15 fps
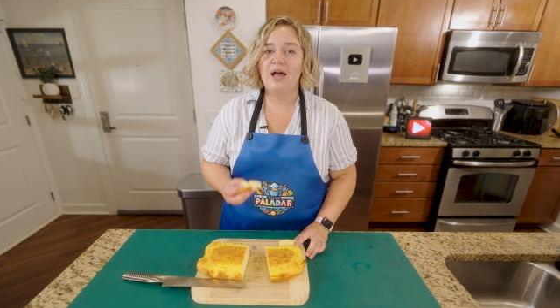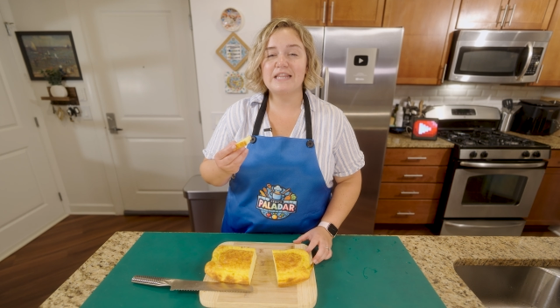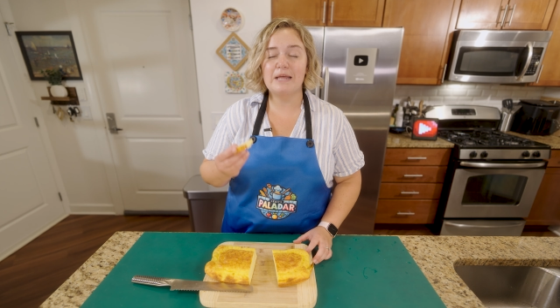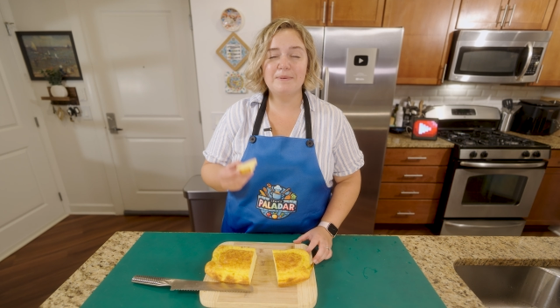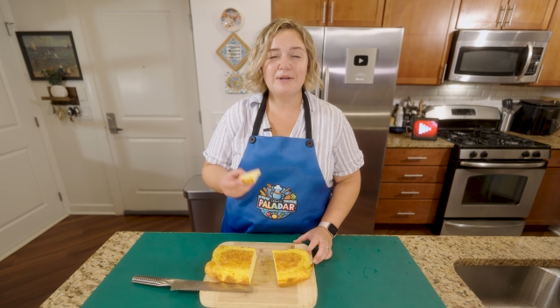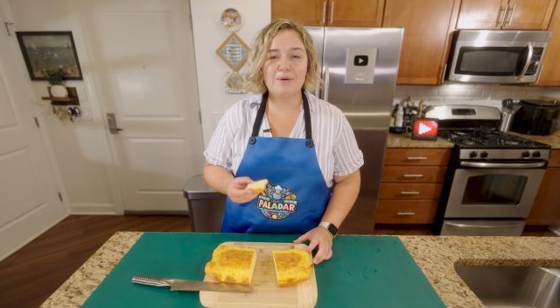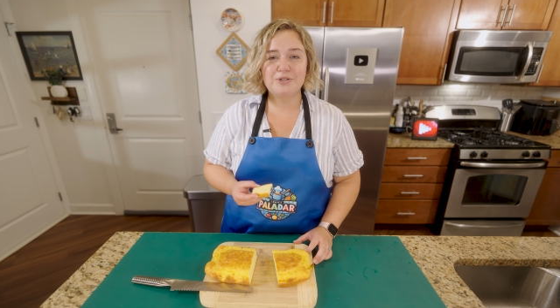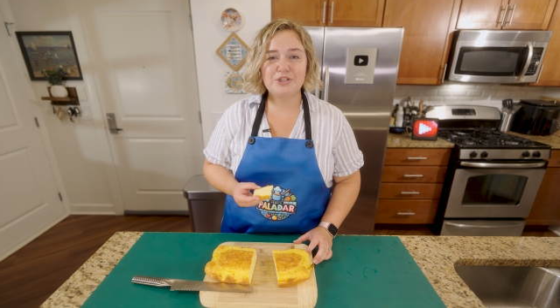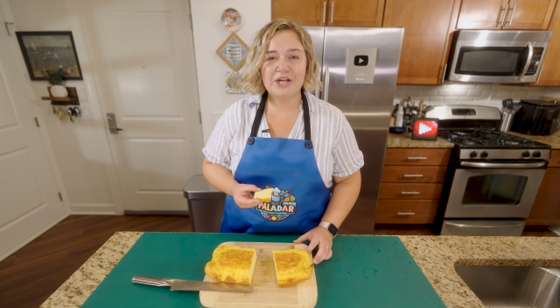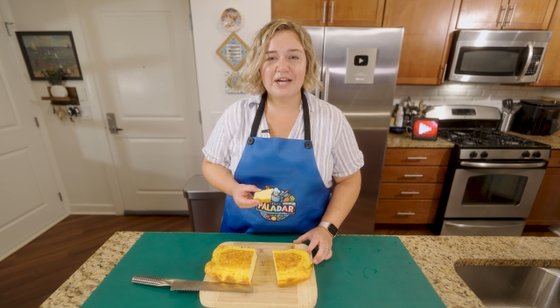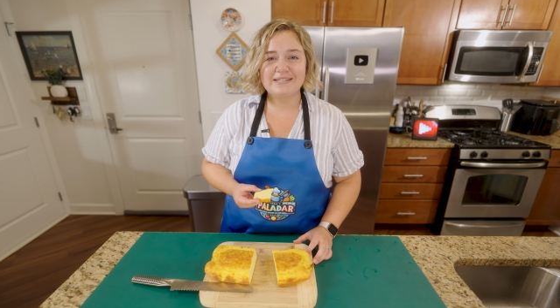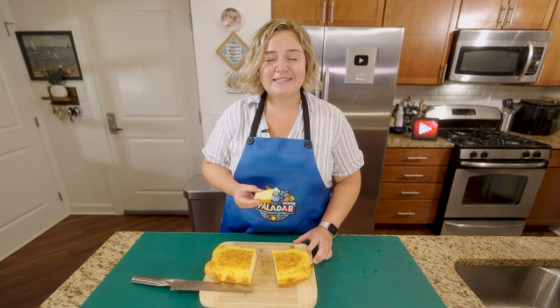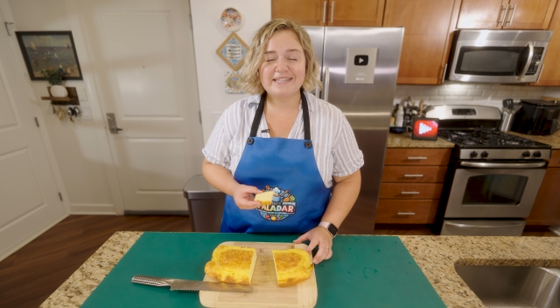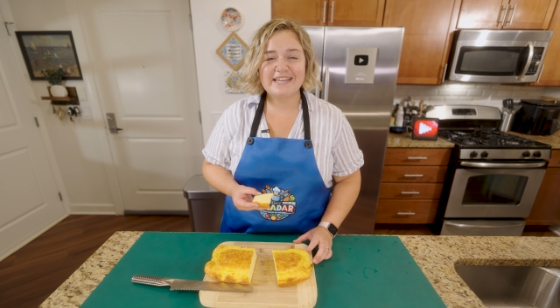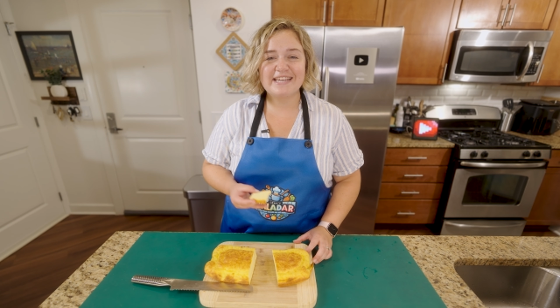Let me know what you
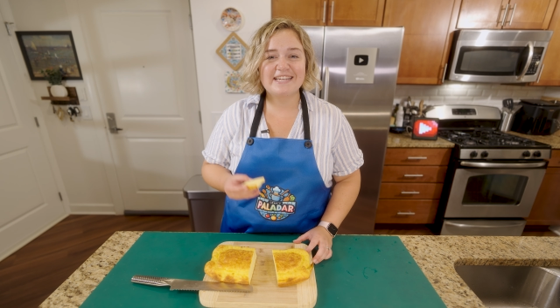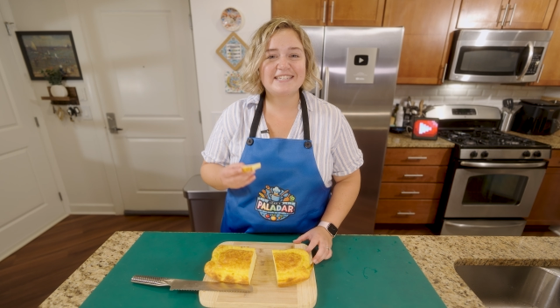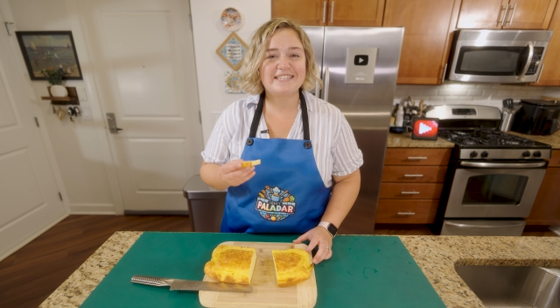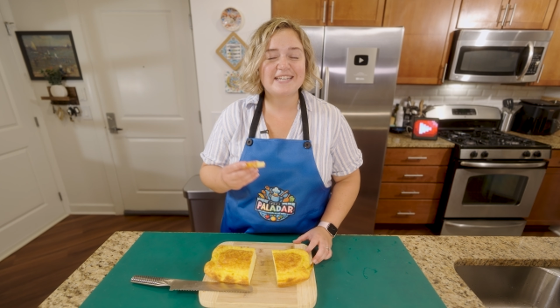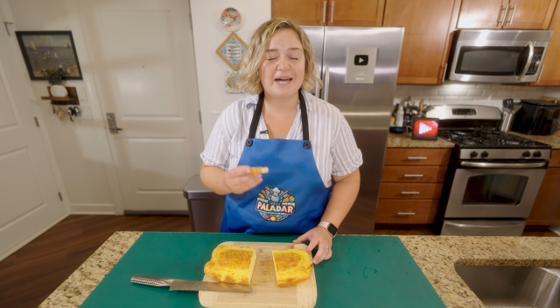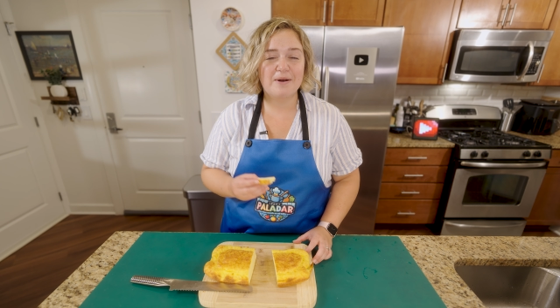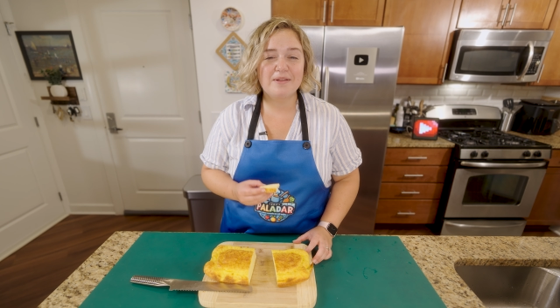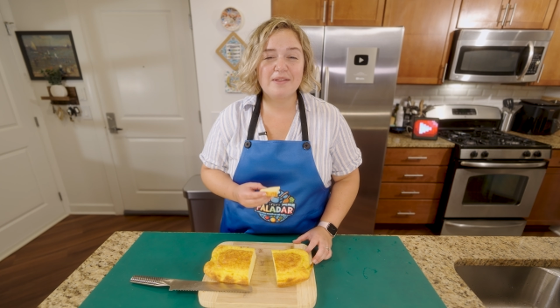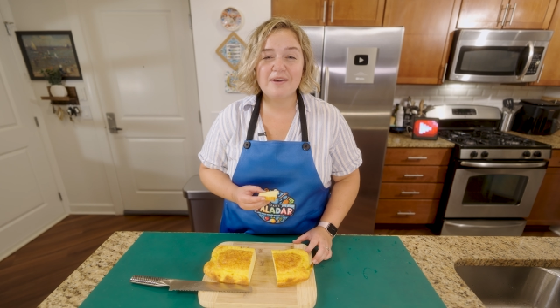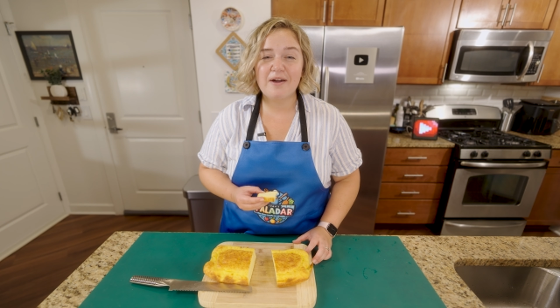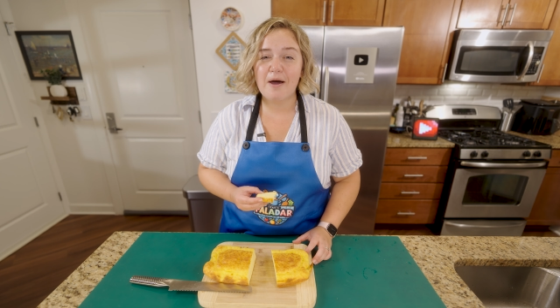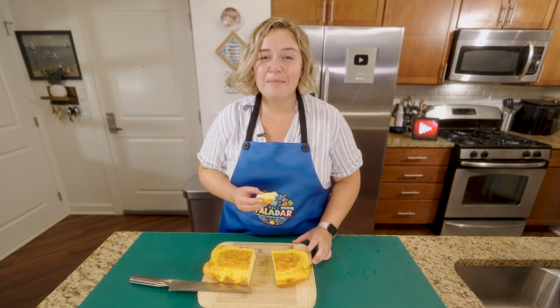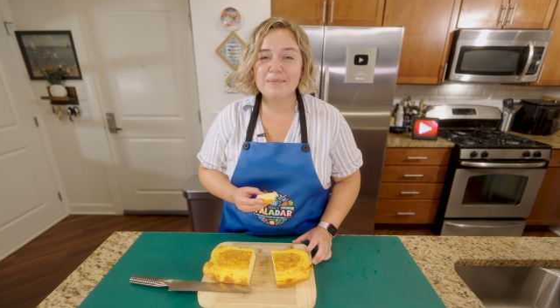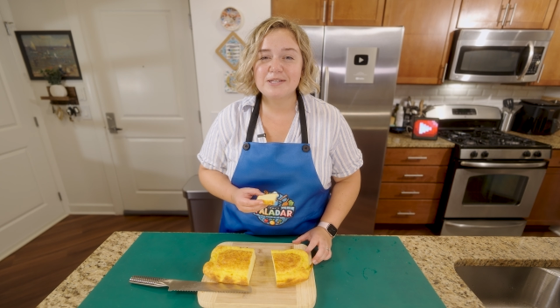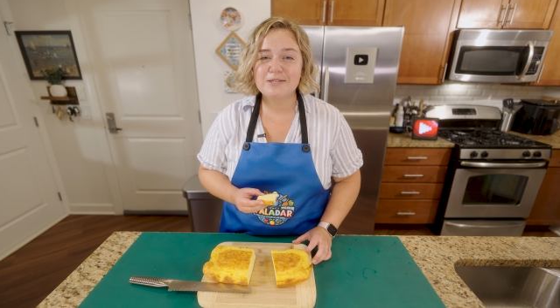guys think down in the
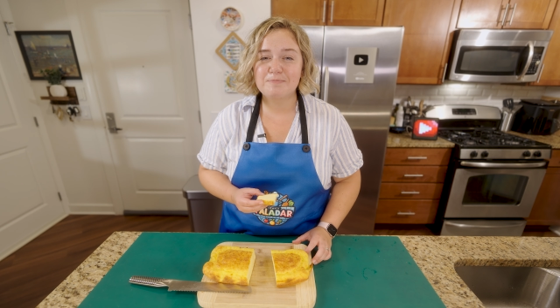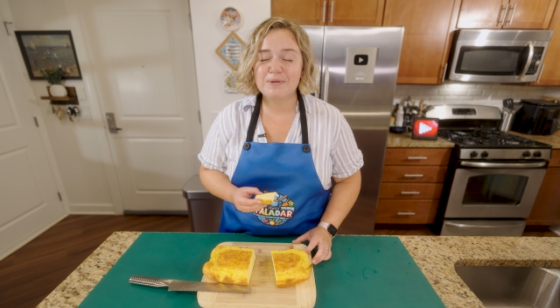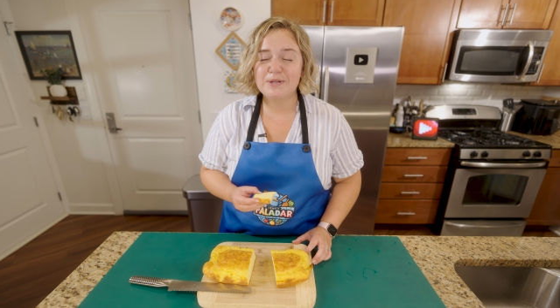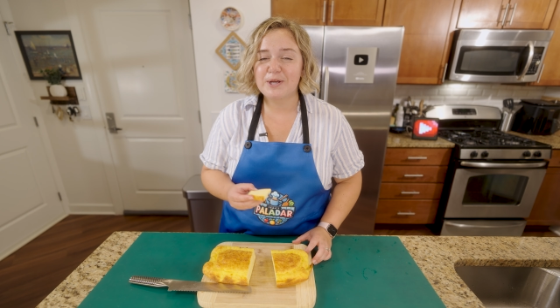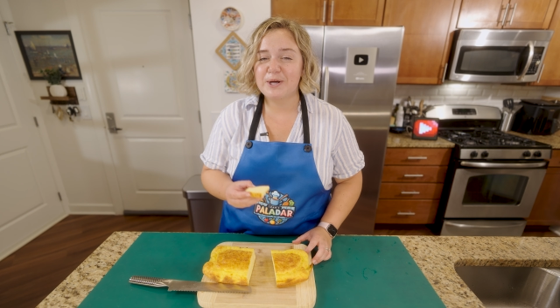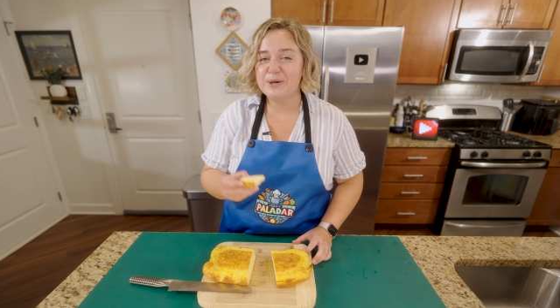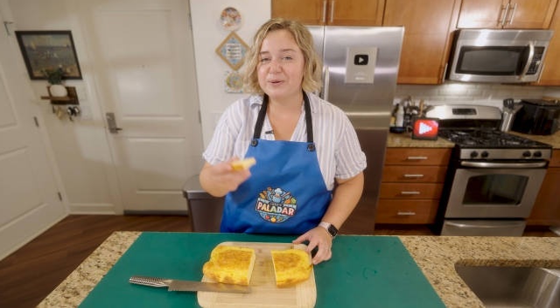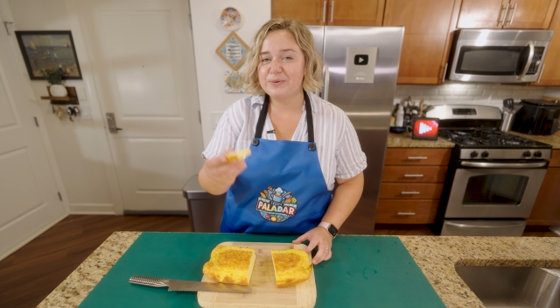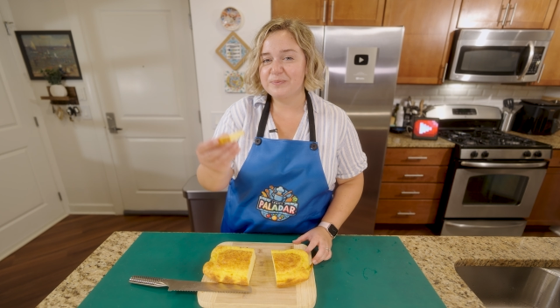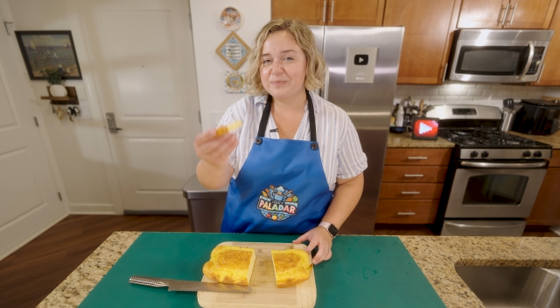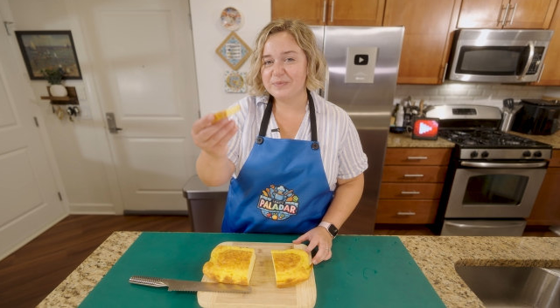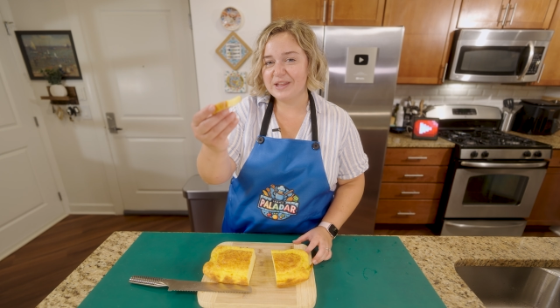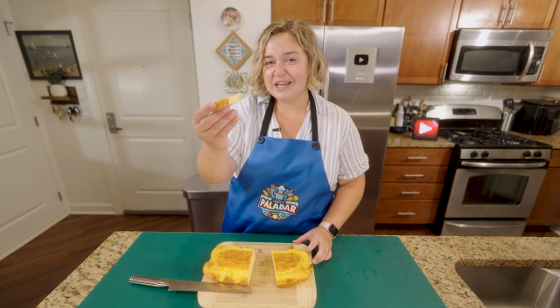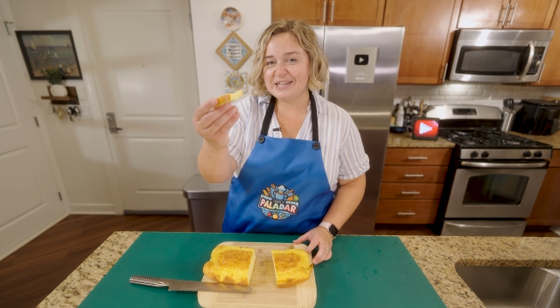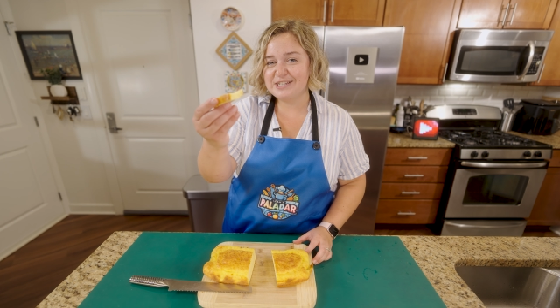comments below,
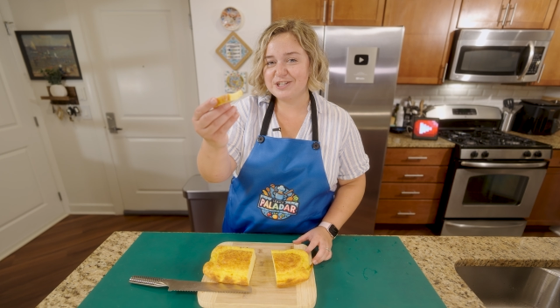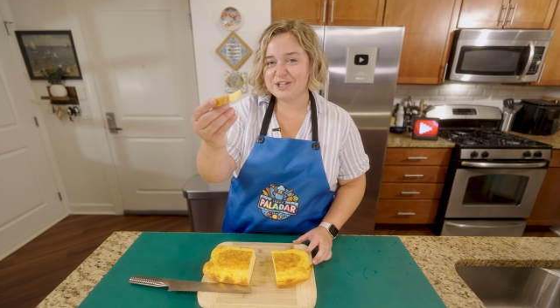and